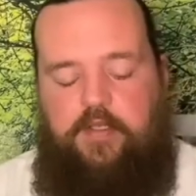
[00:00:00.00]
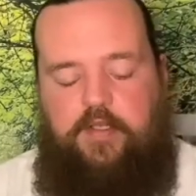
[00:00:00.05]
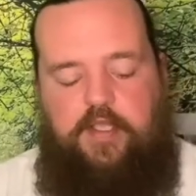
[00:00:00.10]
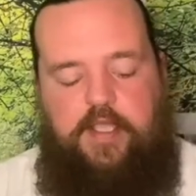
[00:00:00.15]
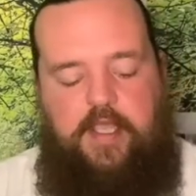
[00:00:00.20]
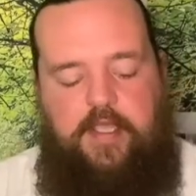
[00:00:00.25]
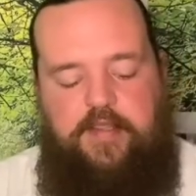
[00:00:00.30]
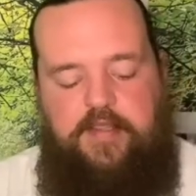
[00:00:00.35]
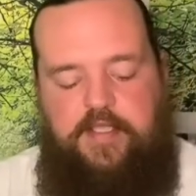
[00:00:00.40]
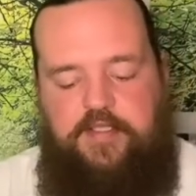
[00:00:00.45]

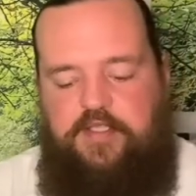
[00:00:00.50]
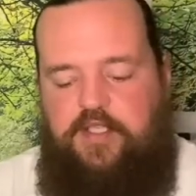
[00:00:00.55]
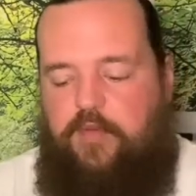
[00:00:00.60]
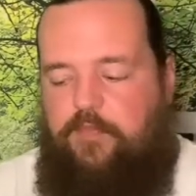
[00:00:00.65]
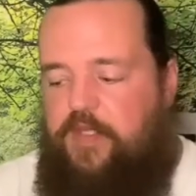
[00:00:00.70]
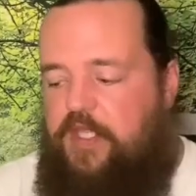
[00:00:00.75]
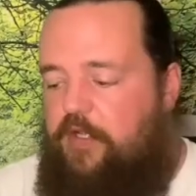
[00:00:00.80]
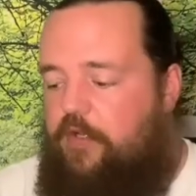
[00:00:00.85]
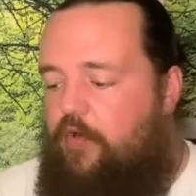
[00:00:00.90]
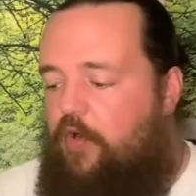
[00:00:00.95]
Okay, this could
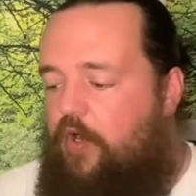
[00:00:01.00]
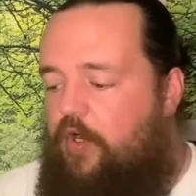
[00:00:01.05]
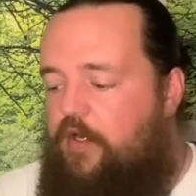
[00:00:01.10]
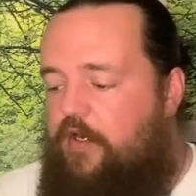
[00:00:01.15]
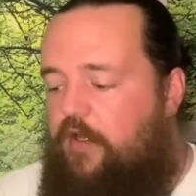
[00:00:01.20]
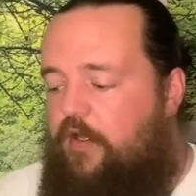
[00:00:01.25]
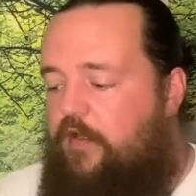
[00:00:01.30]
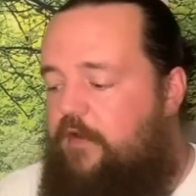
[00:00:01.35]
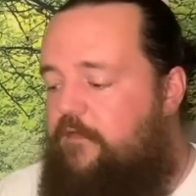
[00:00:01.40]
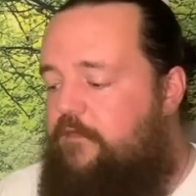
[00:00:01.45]
be a card
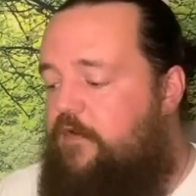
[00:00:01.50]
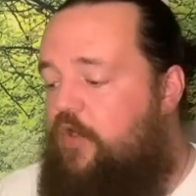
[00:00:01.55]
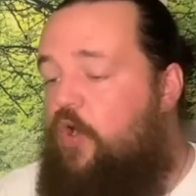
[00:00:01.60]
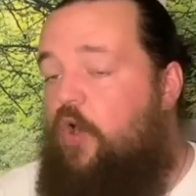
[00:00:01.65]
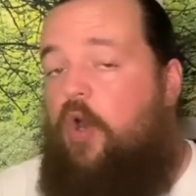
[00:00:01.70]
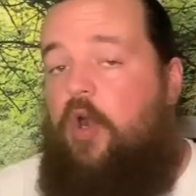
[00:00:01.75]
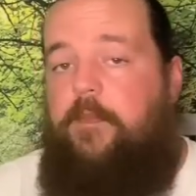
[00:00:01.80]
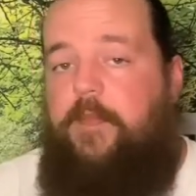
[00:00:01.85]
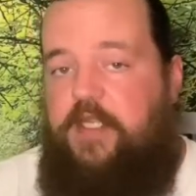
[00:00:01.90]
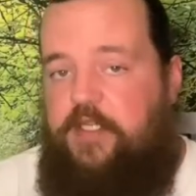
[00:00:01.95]
of
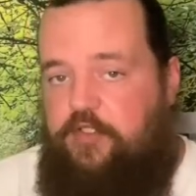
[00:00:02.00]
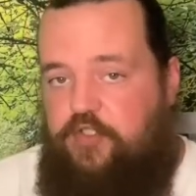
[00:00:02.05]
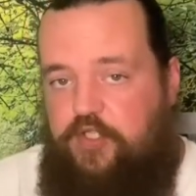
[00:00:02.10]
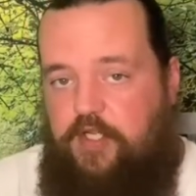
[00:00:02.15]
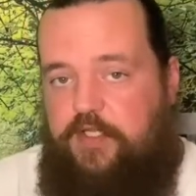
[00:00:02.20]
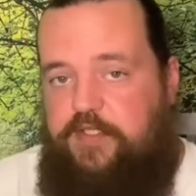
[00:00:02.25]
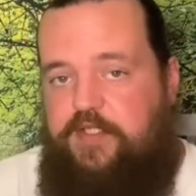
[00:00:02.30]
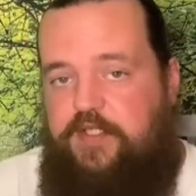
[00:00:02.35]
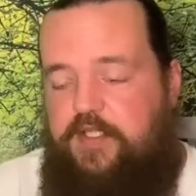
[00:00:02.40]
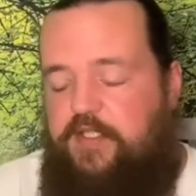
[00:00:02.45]
karmic
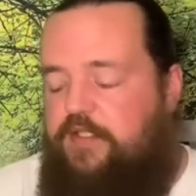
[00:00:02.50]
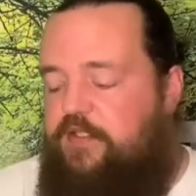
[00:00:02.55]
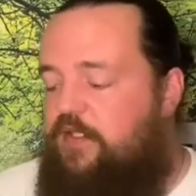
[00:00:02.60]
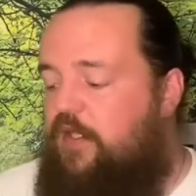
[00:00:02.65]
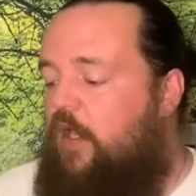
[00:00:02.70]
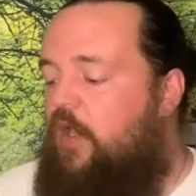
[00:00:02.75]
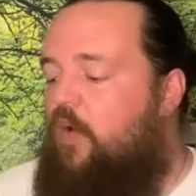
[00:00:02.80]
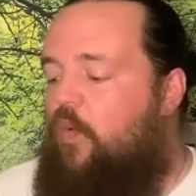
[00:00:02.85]
justice.